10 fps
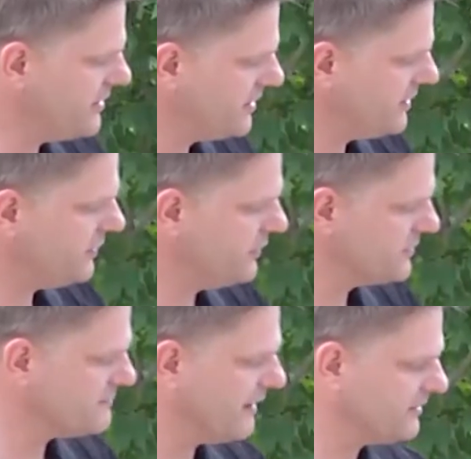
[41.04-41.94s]
you're going to do
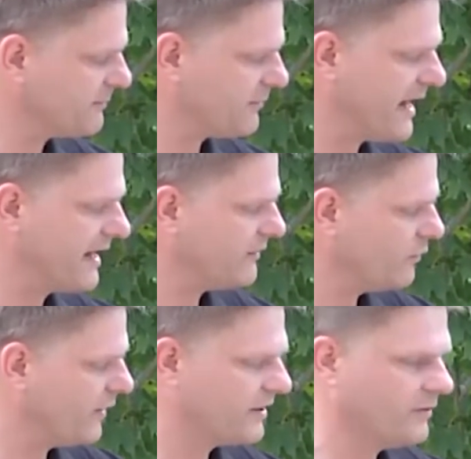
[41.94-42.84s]
is mount the bracket
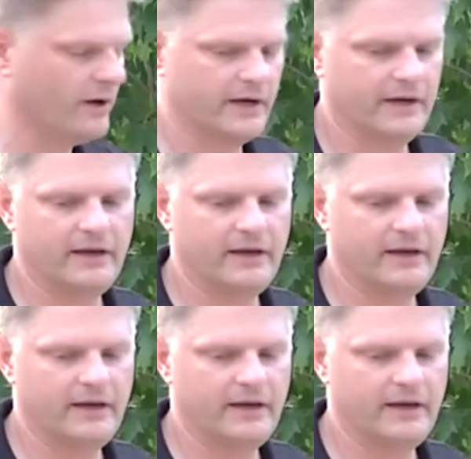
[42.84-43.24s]
where you want it.